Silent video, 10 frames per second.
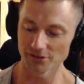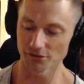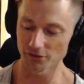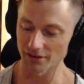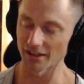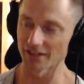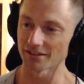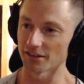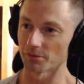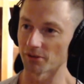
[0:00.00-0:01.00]
let's look at the
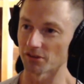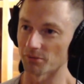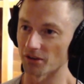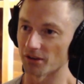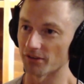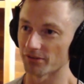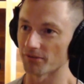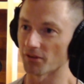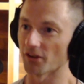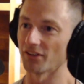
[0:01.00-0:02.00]
last 6 months of my life.
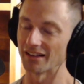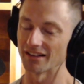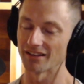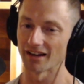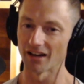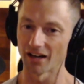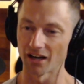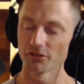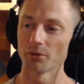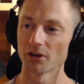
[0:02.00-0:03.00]
I've eaten
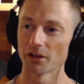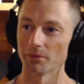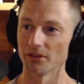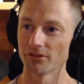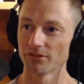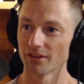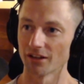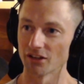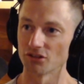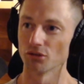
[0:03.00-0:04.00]
half a body of beef
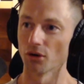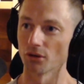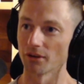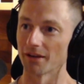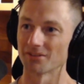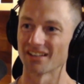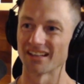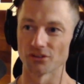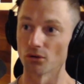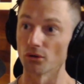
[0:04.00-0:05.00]
and 2 whole lambs.
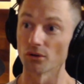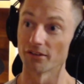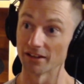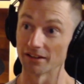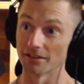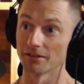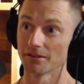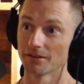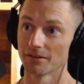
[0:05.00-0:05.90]
That's all I've eaten.